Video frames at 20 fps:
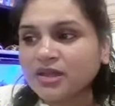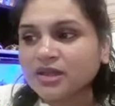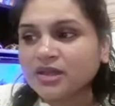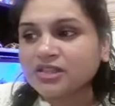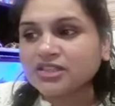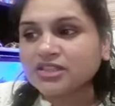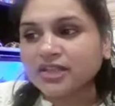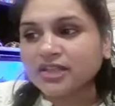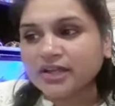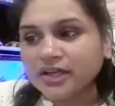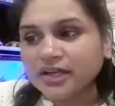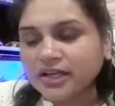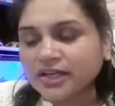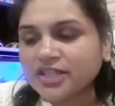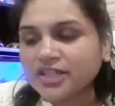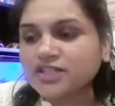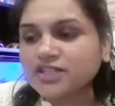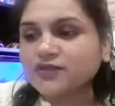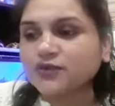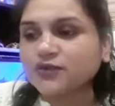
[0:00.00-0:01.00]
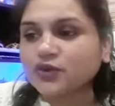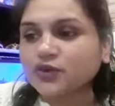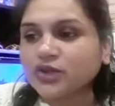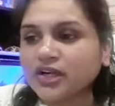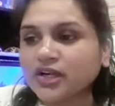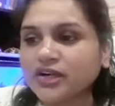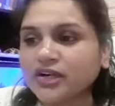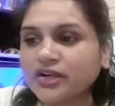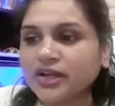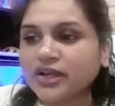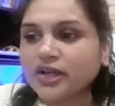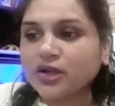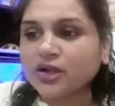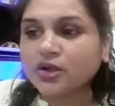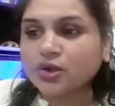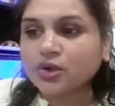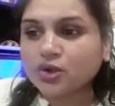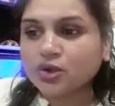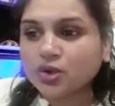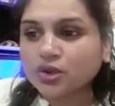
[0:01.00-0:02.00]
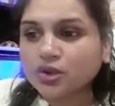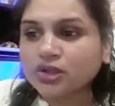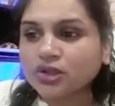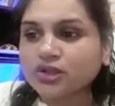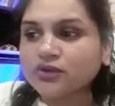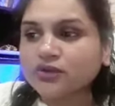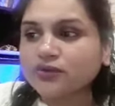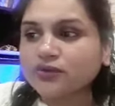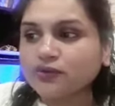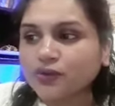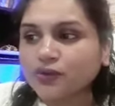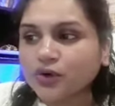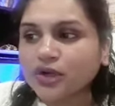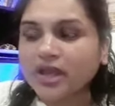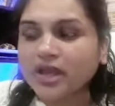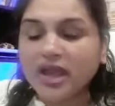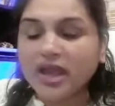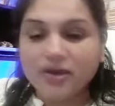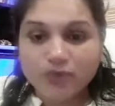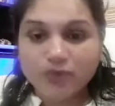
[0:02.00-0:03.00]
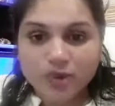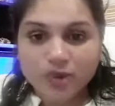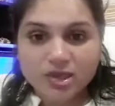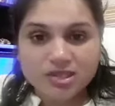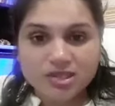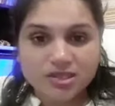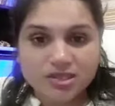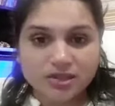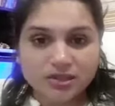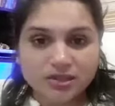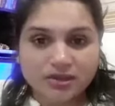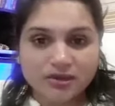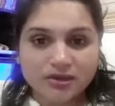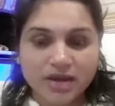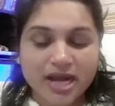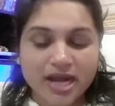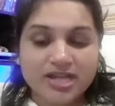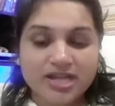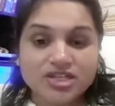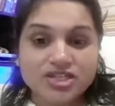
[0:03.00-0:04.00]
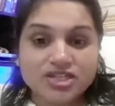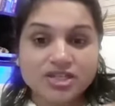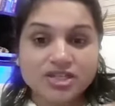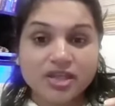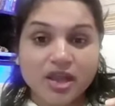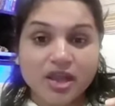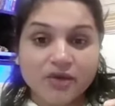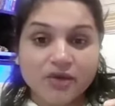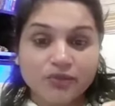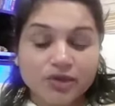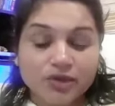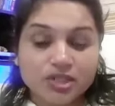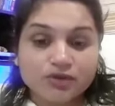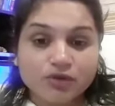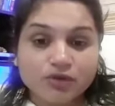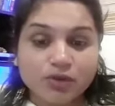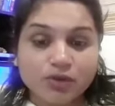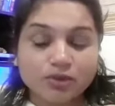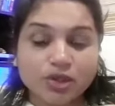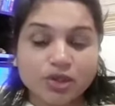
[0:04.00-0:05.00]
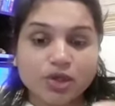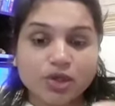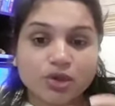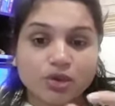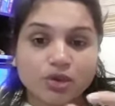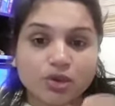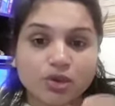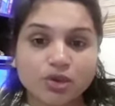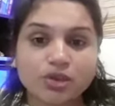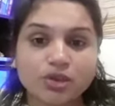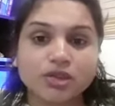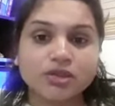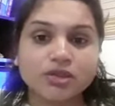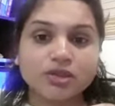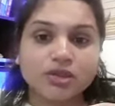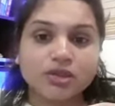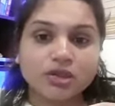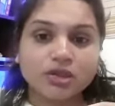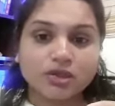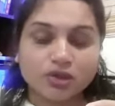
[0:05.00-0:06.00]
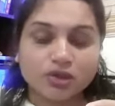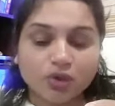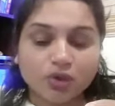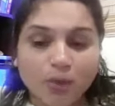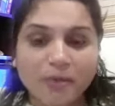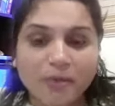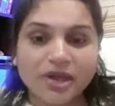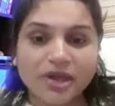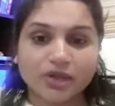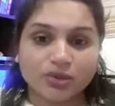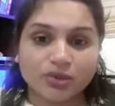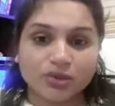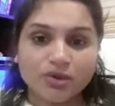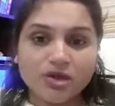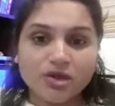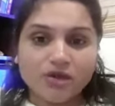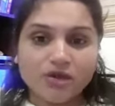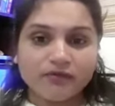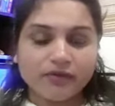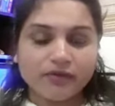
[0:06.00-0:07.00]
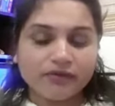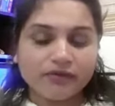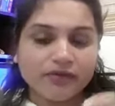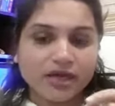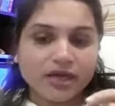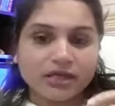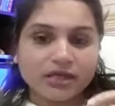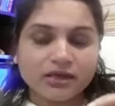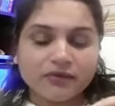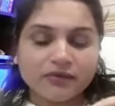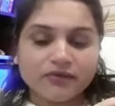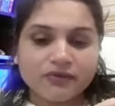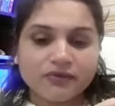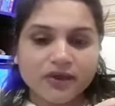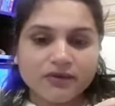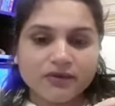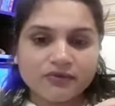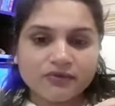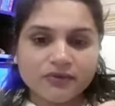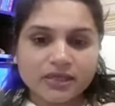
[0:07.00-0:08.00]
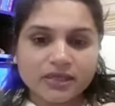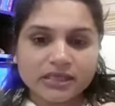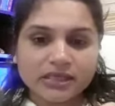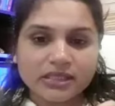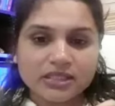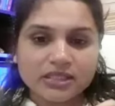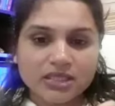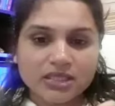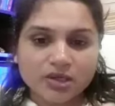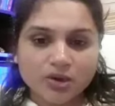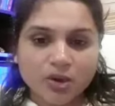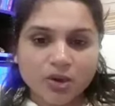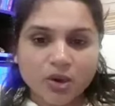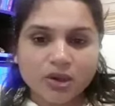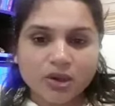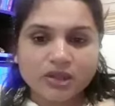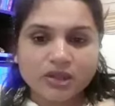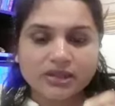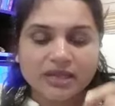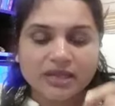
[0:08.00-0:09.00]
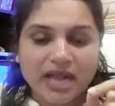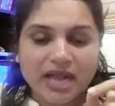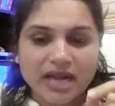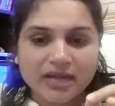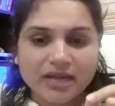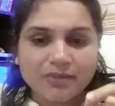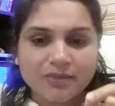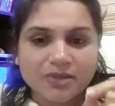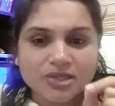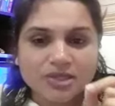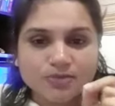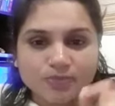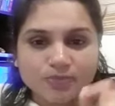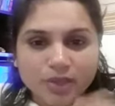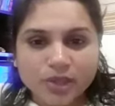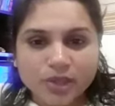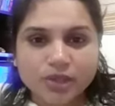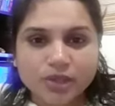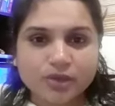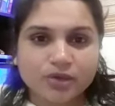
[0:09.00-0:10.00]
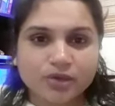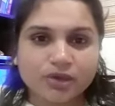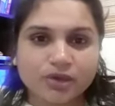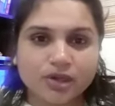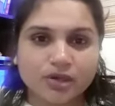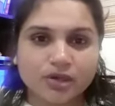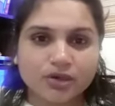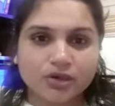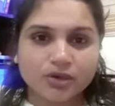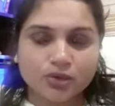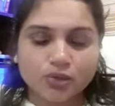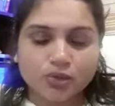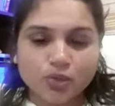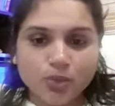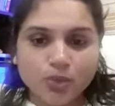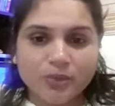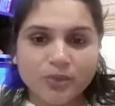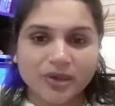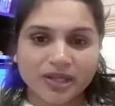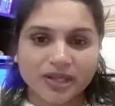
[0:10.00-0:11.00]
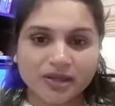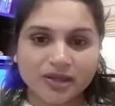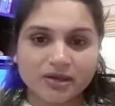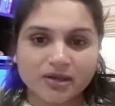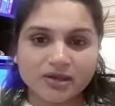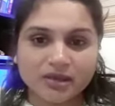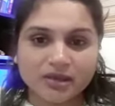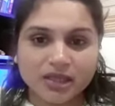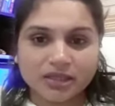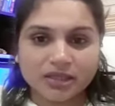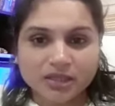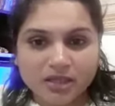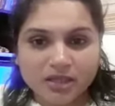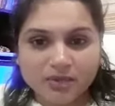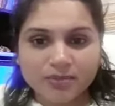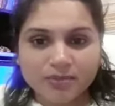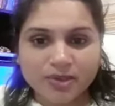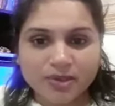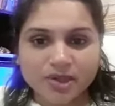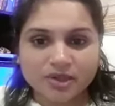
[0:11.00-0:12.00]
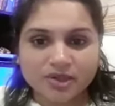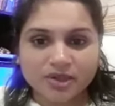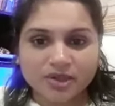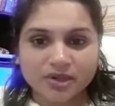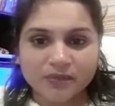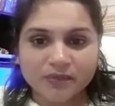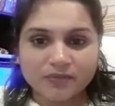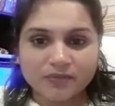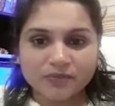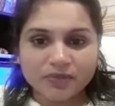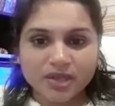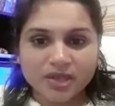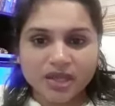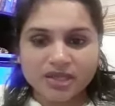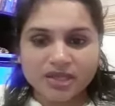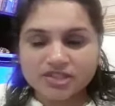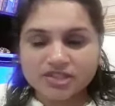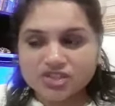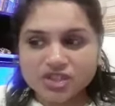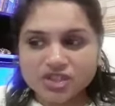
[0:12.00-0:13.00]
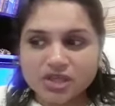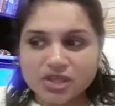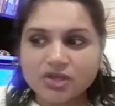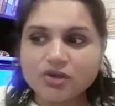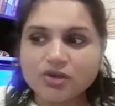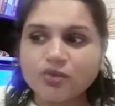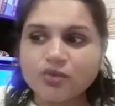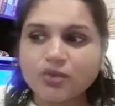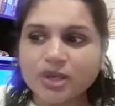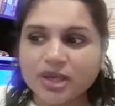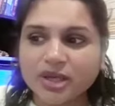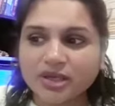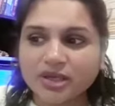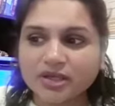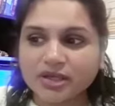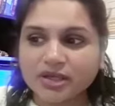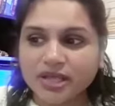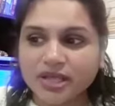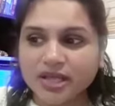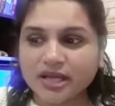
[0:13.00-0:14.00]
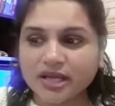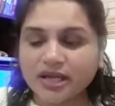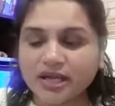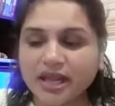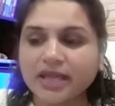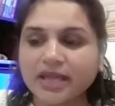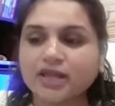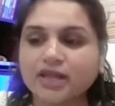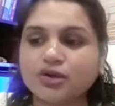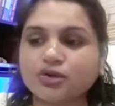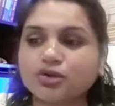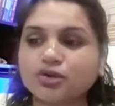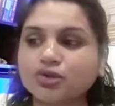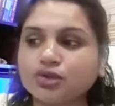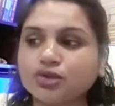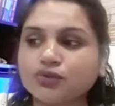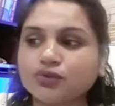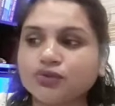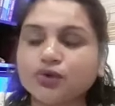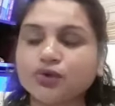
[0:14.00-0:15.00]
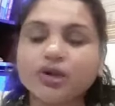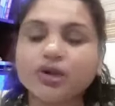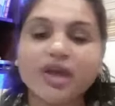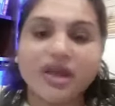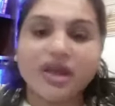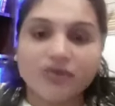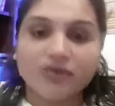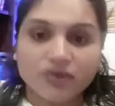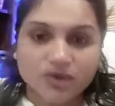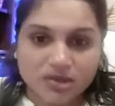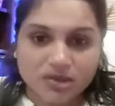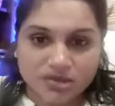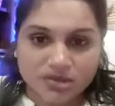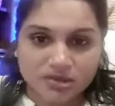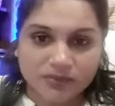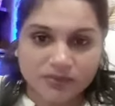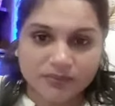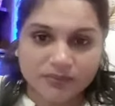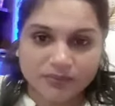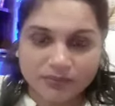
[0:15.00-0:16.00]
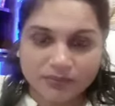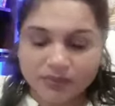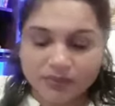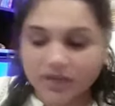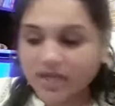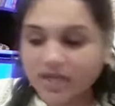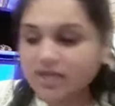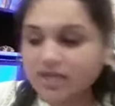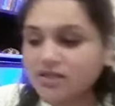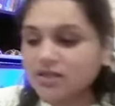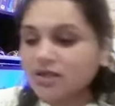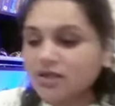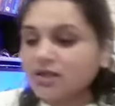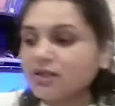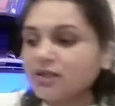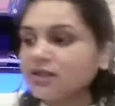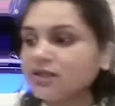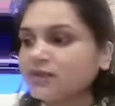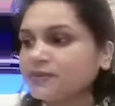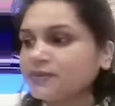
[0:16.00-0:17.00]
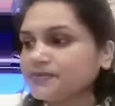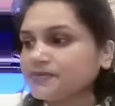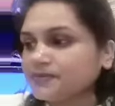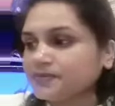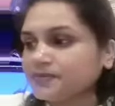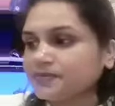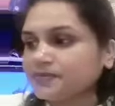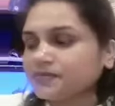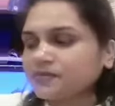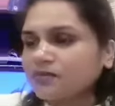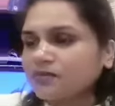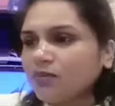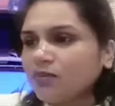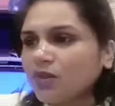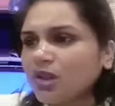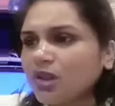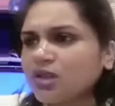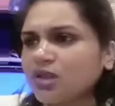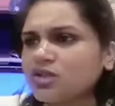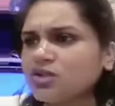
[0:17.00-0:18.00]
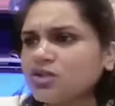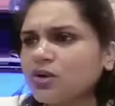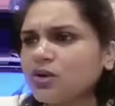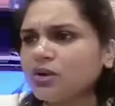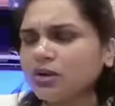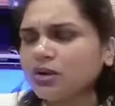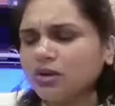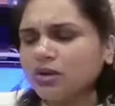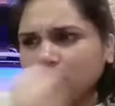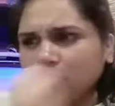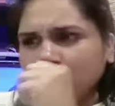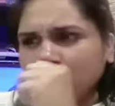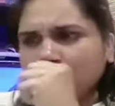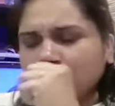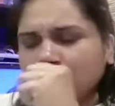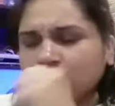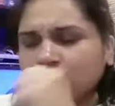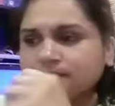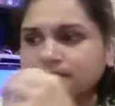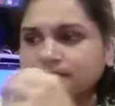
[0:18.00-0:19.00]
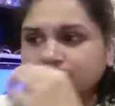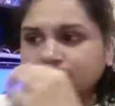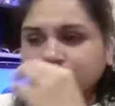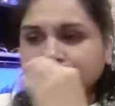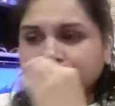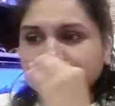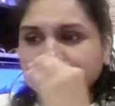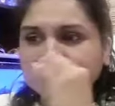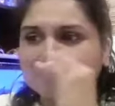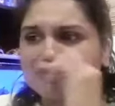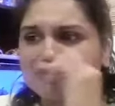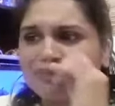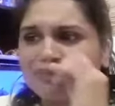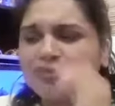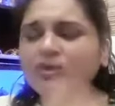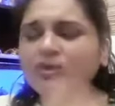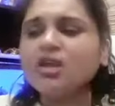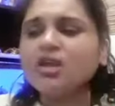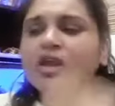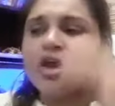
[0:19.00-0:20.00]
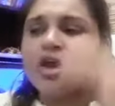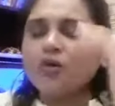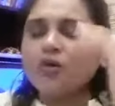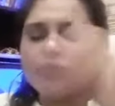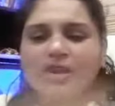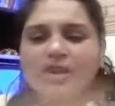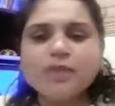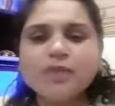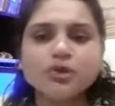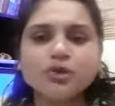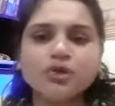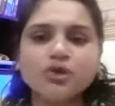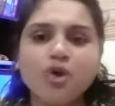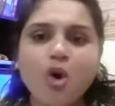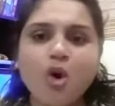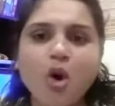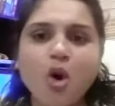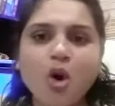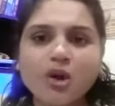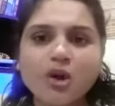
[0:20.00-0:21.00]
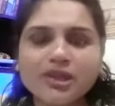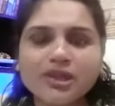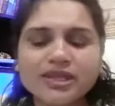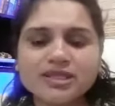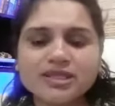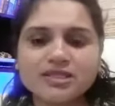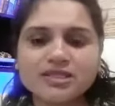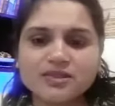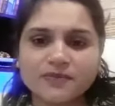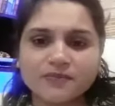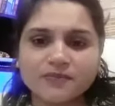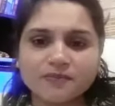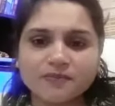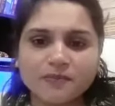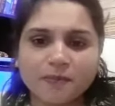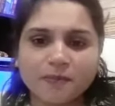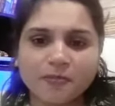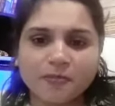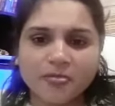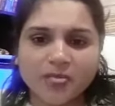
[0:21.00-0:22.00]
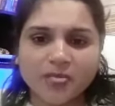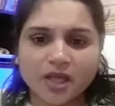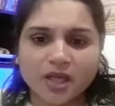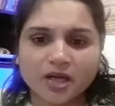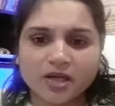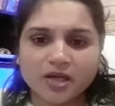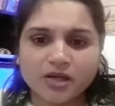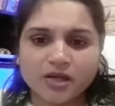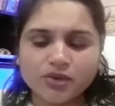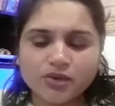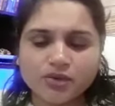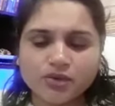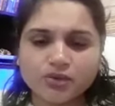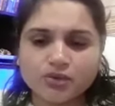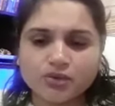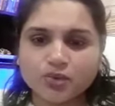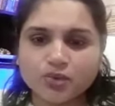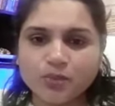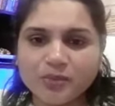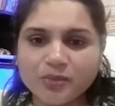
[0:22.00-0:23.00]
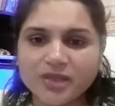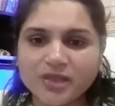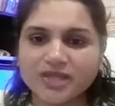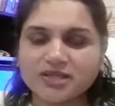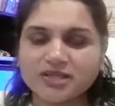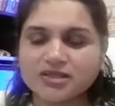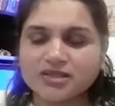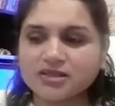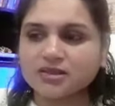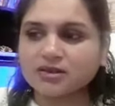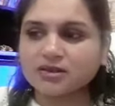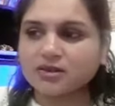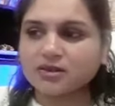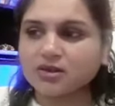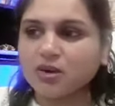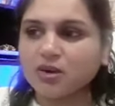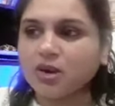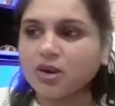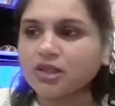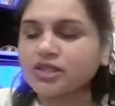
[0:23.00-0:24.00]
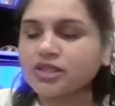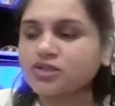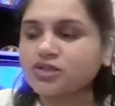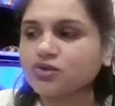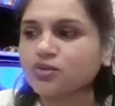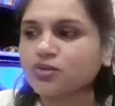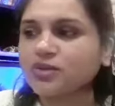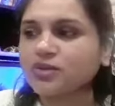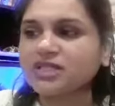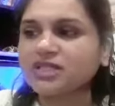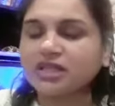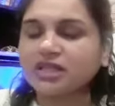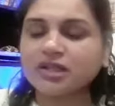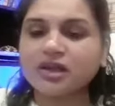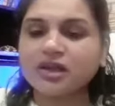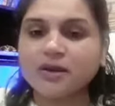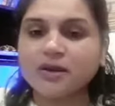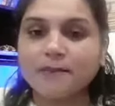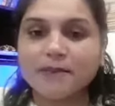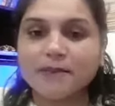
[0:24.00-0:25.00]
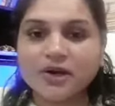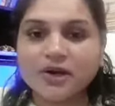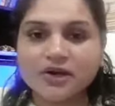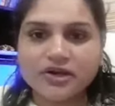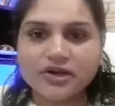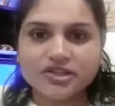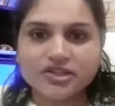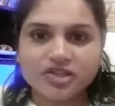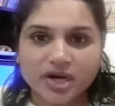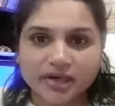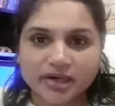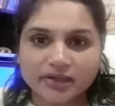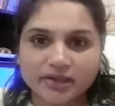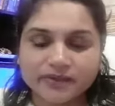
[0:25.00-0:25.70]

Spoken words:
Generalities food and drink cooked food aversion, as she averts from the cooked tomato. When we doesn't got that much particular rubric in the repertory, in general we can take like cooked food aversion, right? So when I put all these rubrics in the repertory chart,